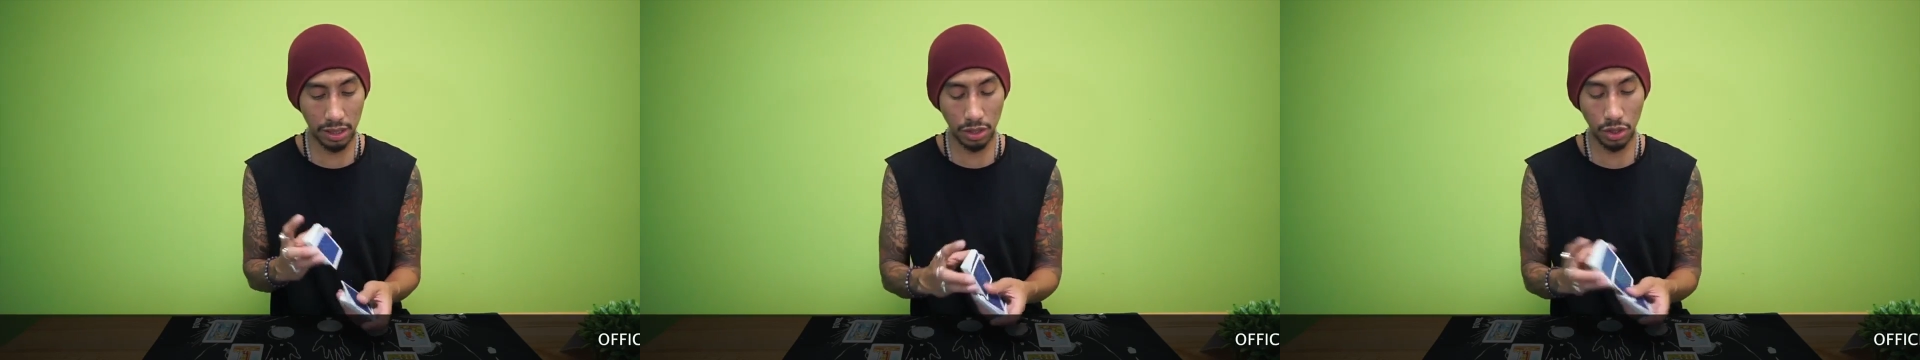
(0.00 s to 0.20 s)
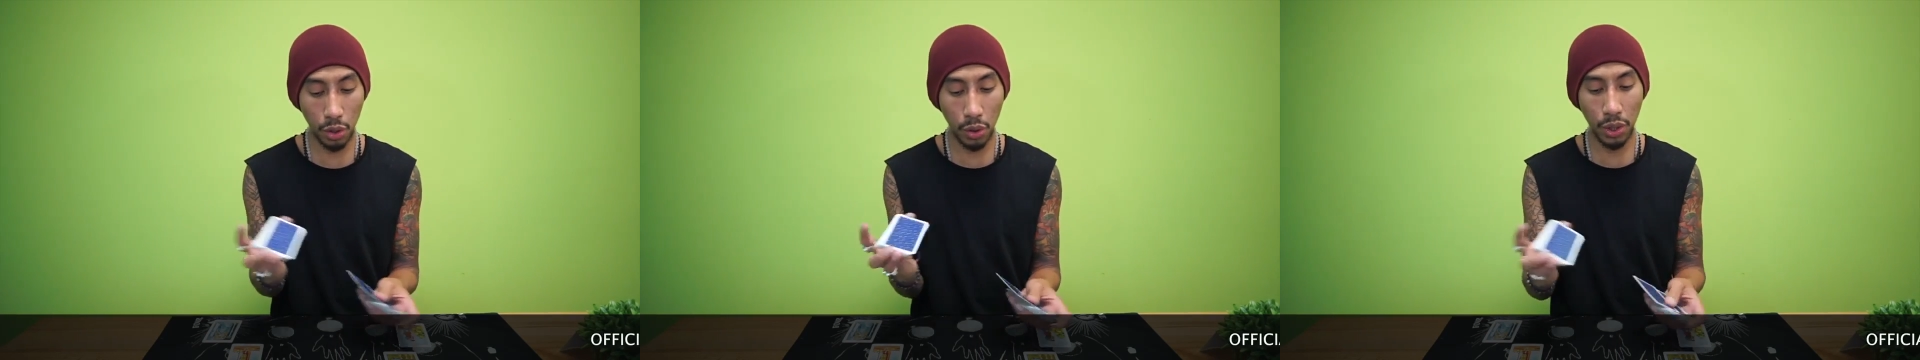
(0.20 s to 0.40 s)

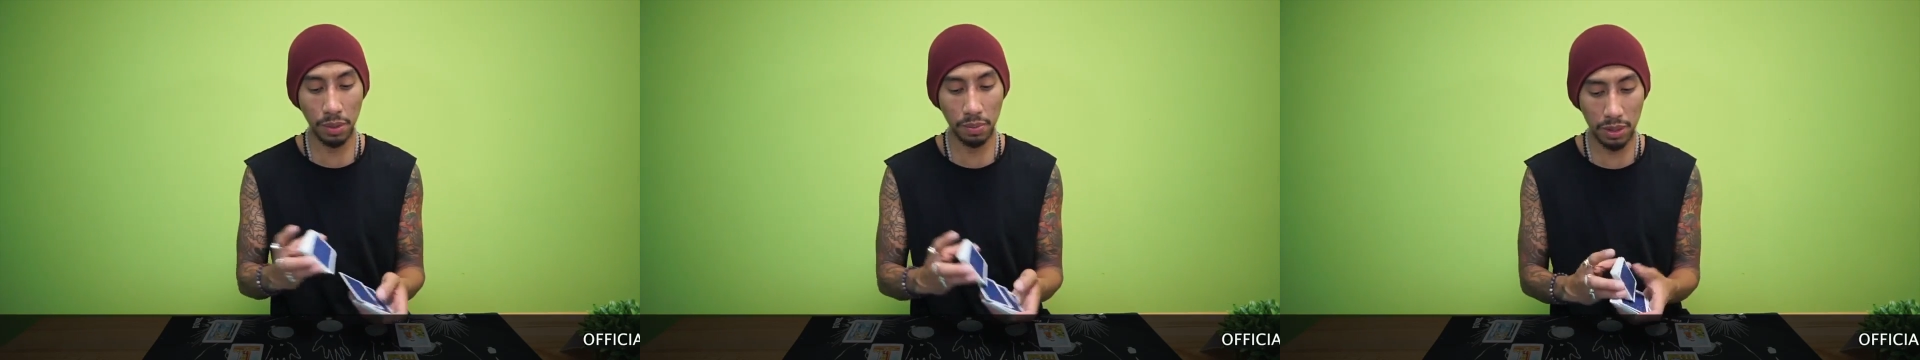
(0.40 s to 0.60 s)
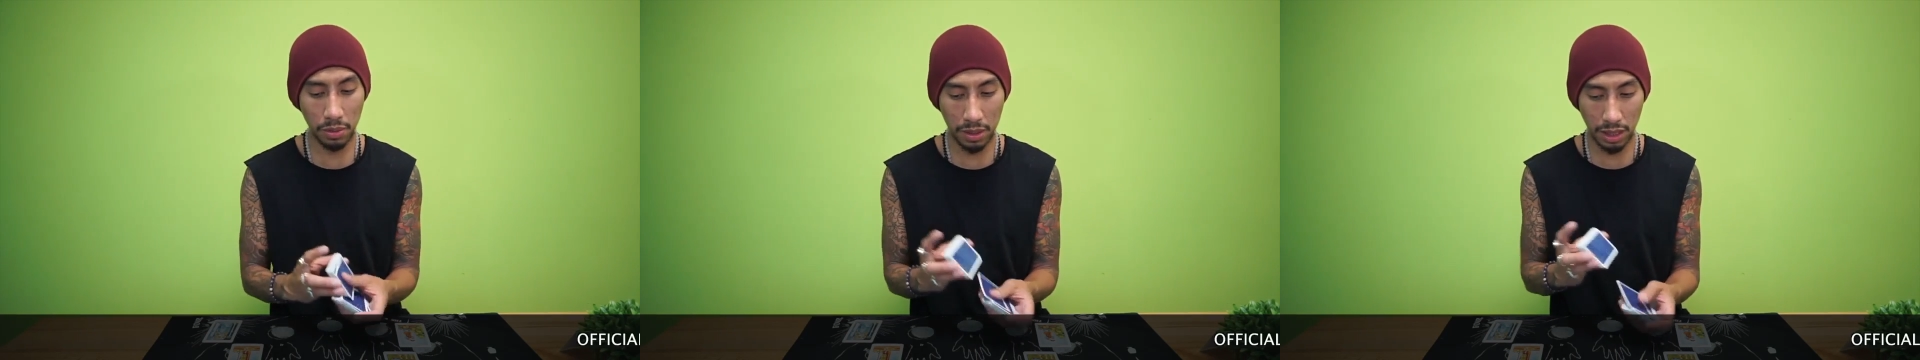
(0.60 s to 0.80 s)
torn
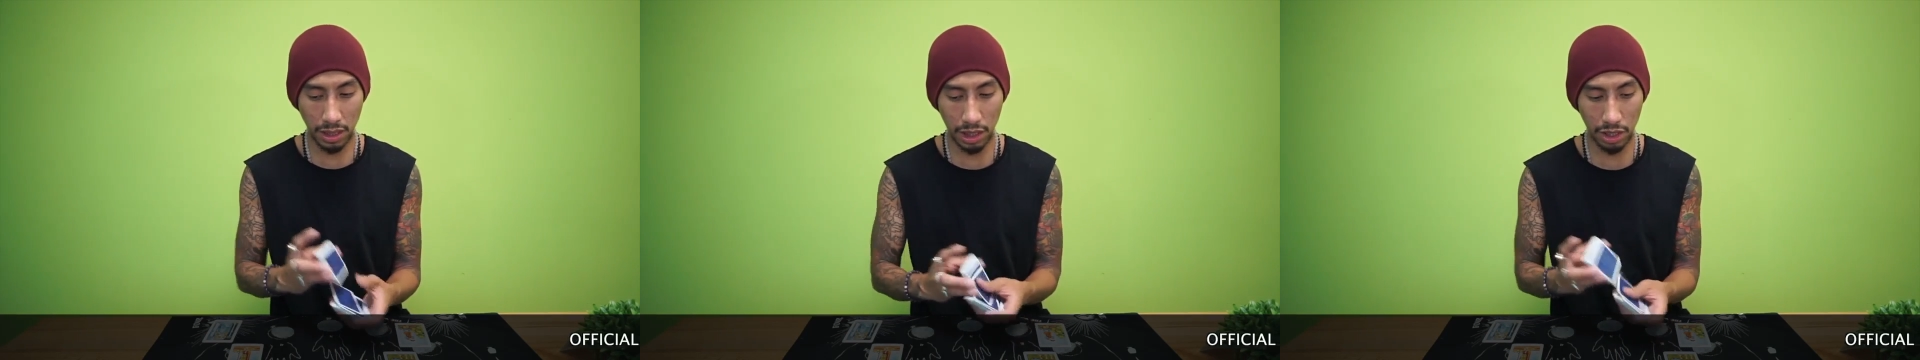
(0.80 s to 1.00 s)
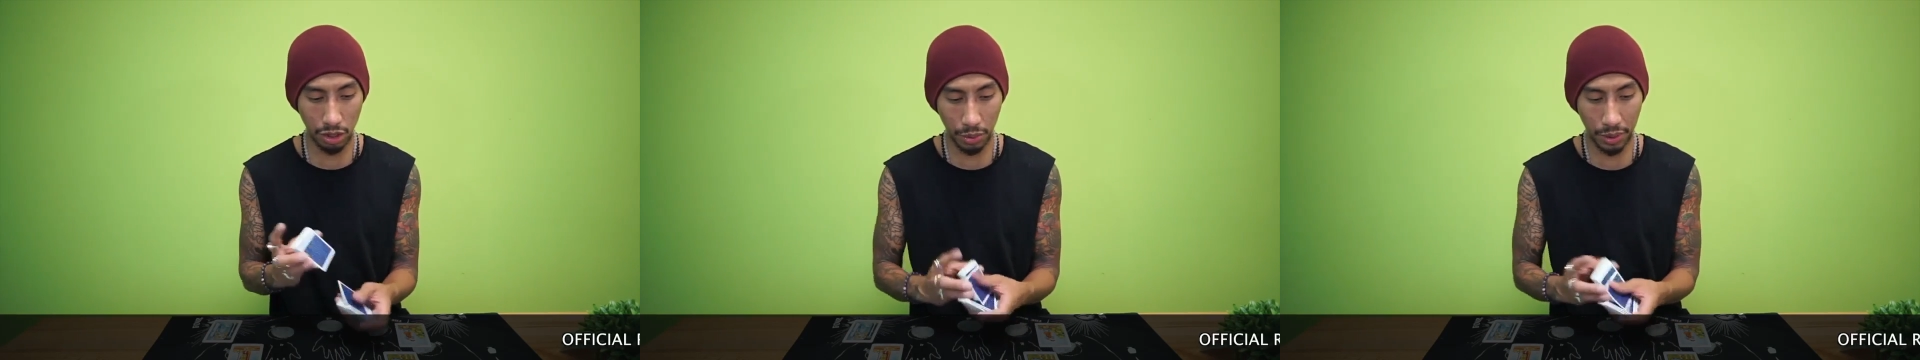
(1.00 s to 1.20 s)
between the
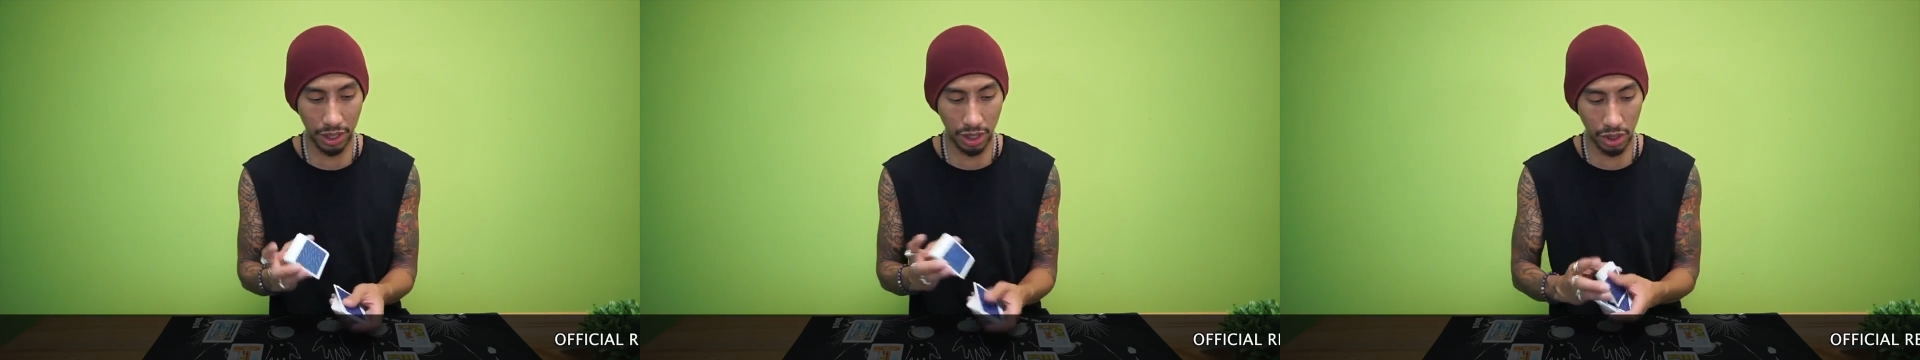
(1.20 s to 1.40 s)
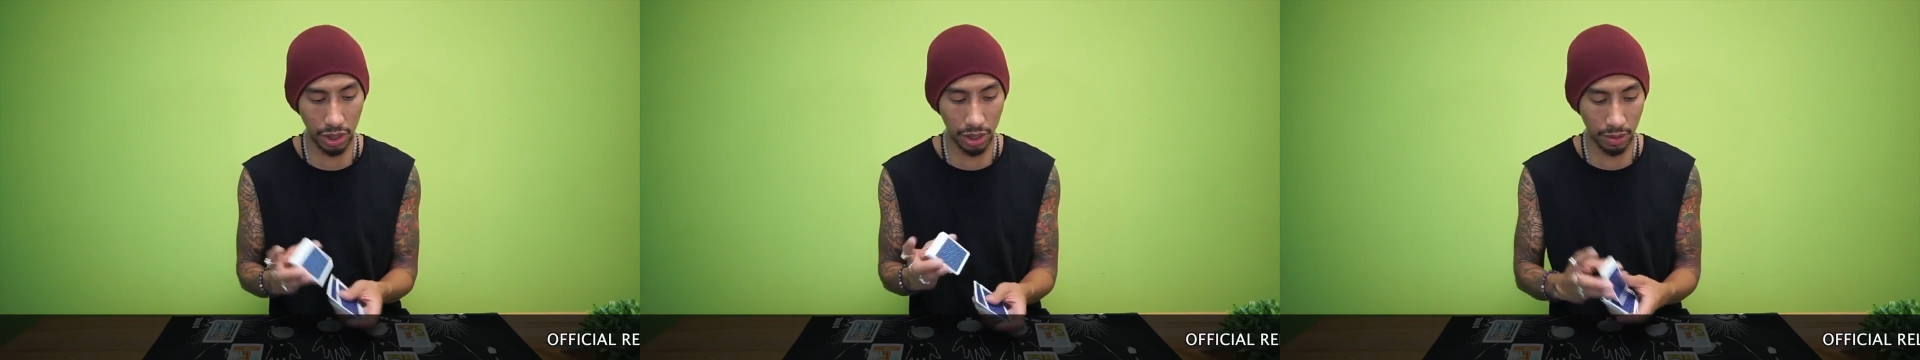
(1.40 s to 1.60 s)

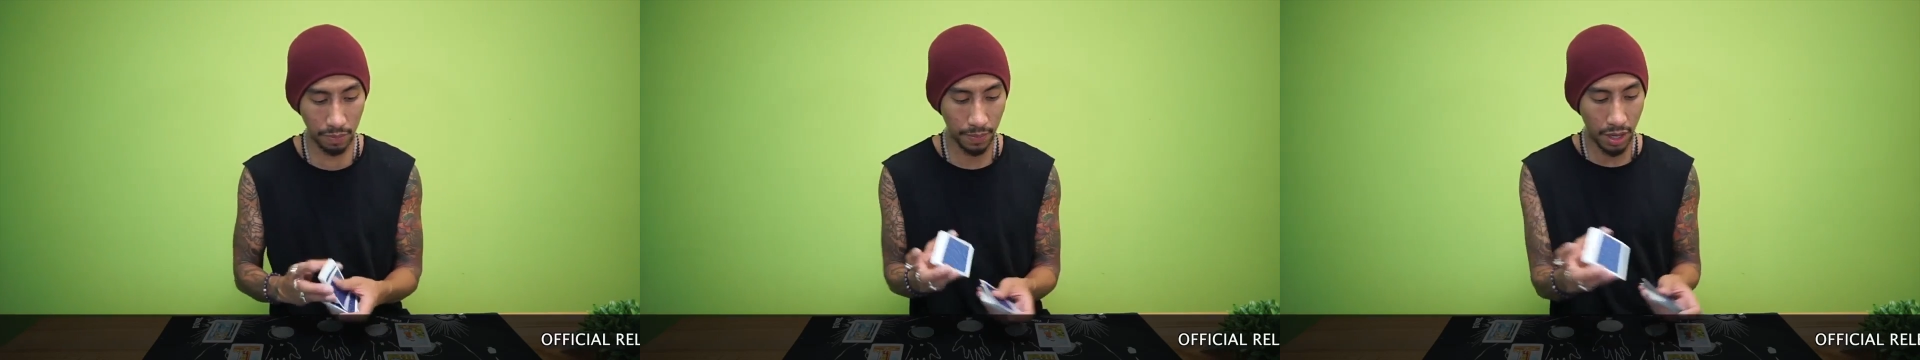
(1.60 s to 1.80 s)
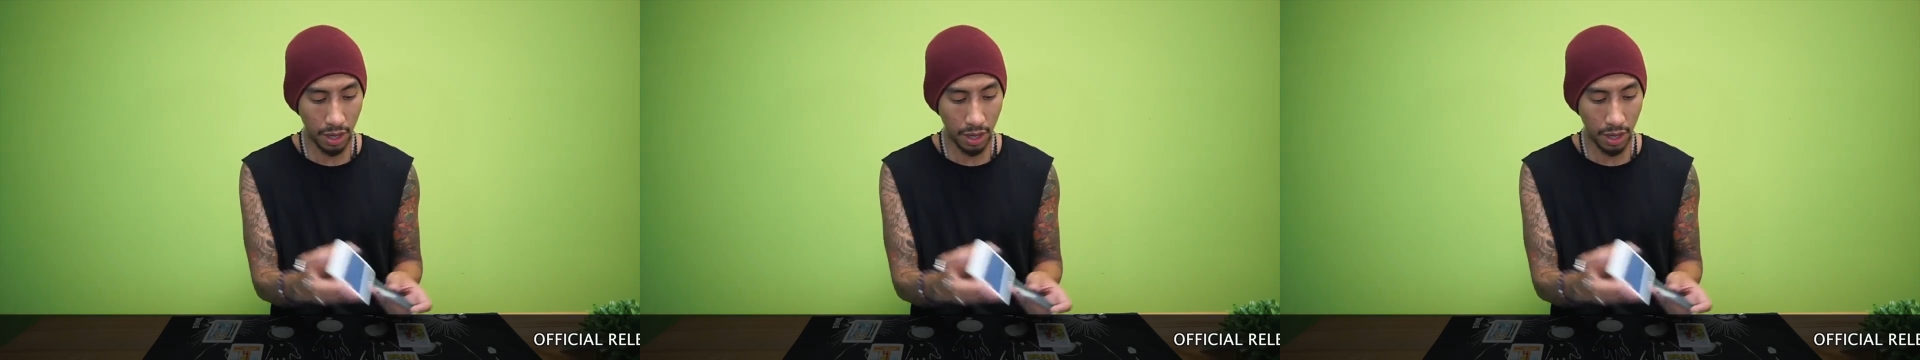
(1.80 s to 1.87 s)
situation